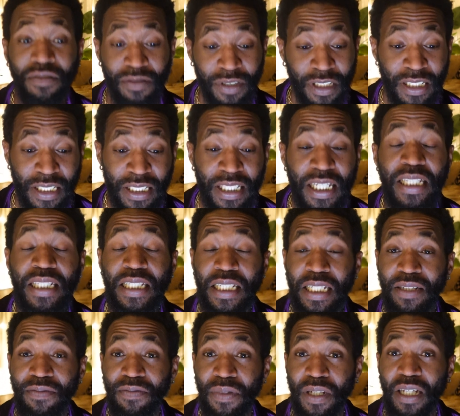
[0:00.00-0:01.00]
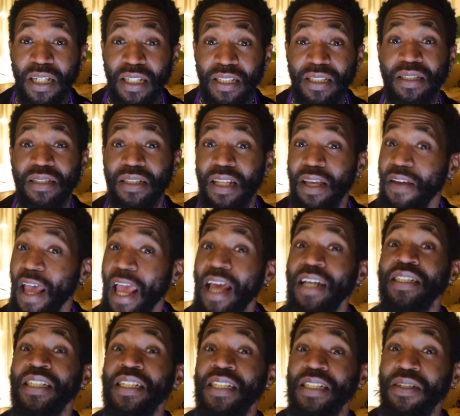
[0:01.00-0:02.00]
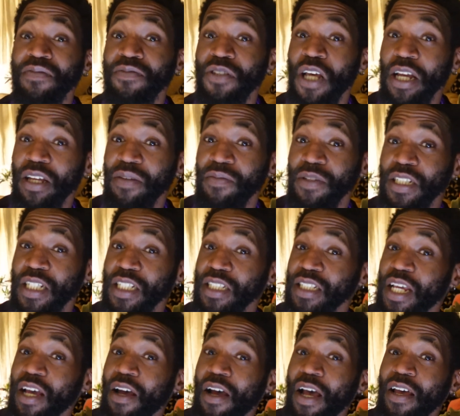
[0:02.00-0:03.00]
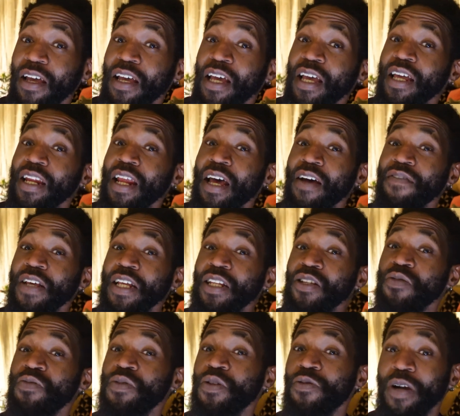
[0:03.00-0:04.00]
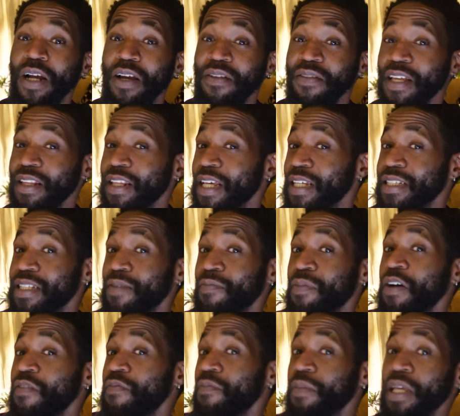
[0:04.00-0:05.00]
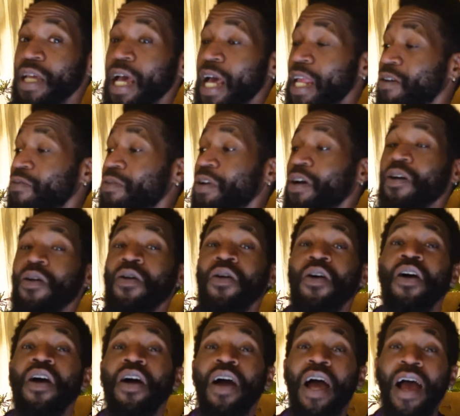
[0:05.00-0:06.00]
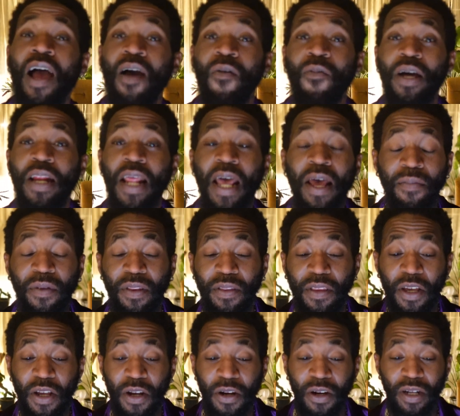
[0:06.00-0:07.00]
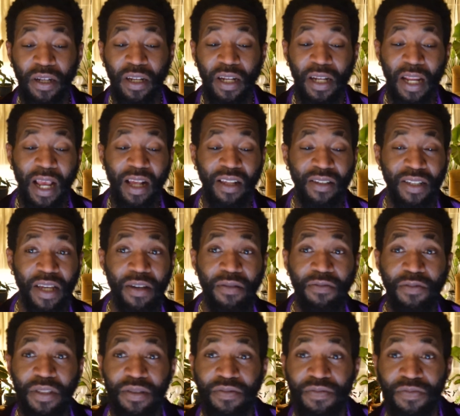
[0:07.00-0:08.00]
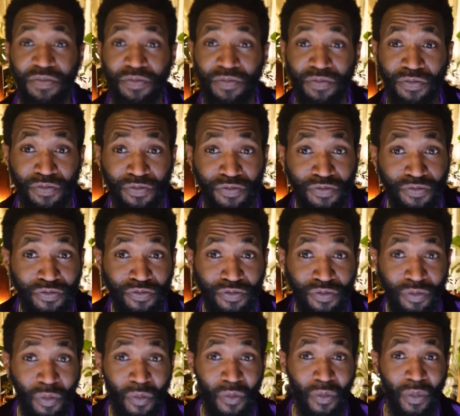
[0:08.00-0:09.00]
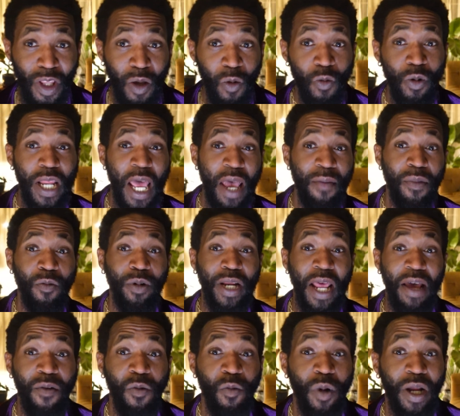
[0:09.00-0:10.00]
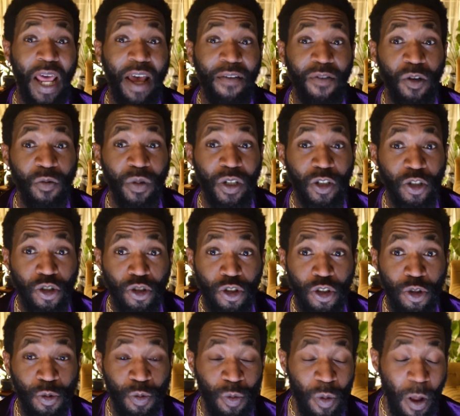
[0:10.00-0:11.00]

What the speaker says: consented because they had to get some documentation. Now if they looped around that's above me. I don't know what happened there and how that would what you do.